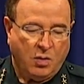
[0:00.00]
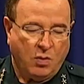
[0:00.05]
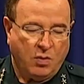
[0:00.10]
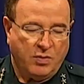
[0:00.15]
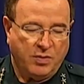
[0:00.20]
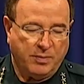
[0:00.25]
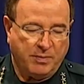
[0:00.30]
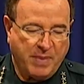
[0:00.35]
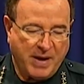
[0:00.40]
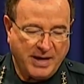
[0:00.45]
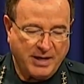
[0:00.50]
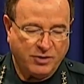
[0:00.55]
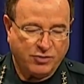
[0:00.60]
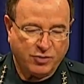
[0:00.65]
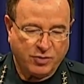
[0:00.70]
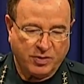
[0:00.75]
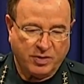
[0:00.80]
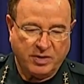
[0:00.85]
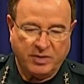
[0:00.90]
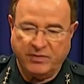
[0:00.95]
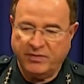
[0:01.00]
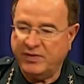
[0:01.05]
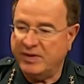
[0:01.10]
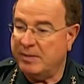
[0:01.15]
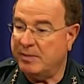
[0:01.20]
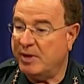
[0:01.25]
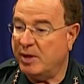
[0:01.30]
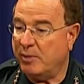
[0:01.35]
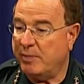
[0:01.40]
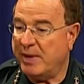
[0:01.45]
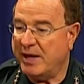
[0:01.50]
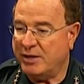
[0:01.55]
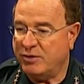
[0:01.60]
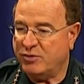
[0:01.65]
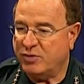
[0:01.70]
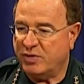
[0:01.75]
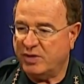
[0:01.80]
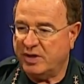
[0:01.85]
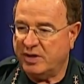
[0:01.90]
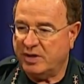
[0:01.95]
The patron, the female
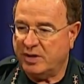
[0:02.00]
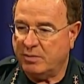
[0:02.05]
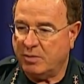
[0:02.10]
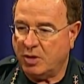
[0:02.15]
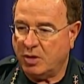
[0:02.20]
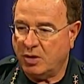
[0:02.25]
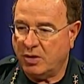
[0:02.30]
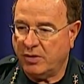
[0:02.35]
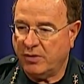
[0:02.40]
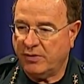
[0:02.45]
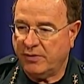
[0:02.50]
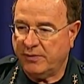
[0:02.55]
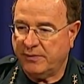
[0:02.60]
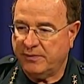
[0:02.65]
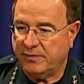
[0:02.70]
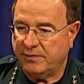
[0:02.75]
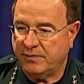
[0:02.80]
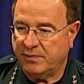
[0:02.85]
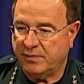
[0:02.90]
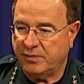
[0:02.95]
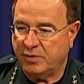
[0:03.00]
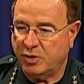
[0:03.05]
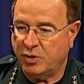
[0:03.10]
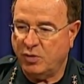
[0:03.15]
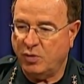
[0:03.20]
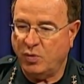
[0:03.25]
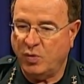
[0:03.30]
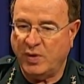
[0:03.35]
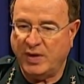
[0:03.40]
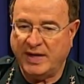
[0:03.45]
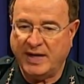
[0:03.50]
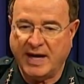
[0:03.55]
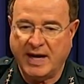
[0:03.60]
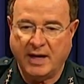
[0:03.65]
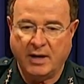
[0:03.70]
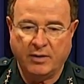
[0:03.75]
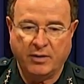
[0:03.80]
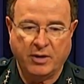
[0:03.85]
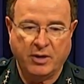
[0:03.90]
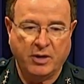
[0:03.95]
patron in the bar, who we
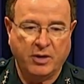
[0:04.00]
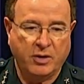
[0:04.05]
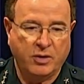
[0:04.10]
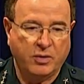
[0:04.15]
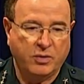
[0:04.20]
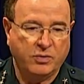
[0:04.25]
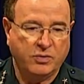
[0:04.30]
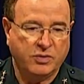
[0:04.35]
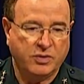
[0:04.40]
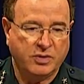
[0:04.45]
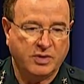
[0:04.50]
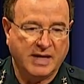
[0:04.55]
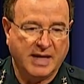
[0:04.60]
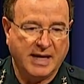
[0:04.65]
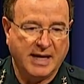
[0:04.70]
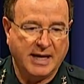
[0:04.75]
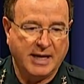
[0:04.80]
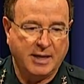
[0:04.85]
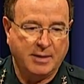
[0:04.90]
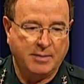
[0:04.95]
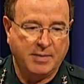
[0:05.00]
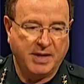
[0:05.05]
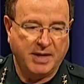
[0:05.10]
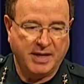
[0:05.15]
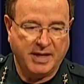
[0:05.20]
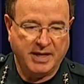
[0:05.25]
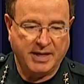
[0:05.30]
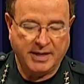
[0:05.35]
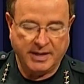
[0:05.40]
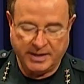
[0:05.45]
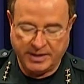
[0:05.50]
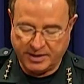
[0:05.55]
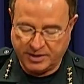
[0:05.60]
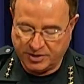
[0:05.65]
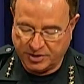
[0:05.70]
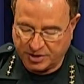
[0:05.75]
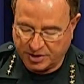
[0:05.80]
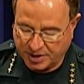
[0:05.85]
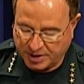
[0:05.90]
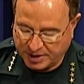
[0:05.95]
now know's name
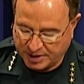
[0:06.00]
is